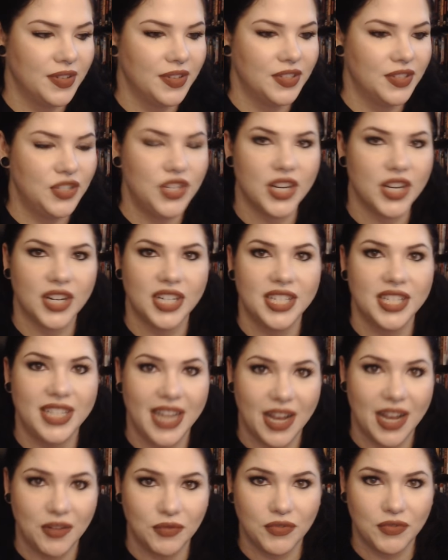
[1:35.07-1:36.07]
Jerry's
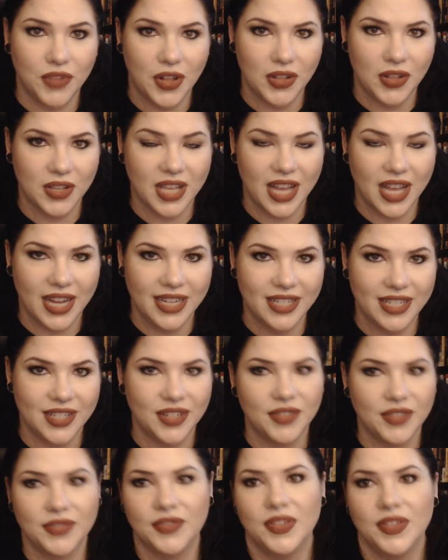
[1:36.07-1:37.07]
downfall, kind
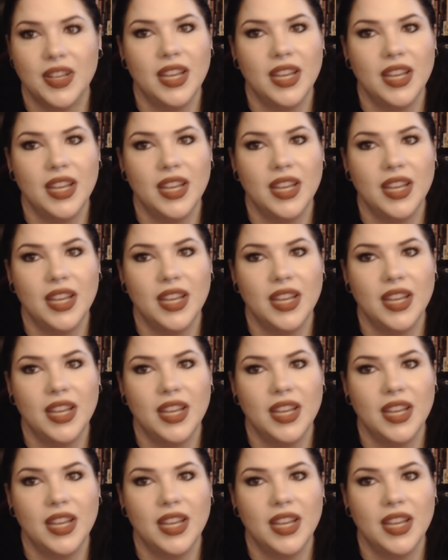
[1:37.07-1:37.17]
of.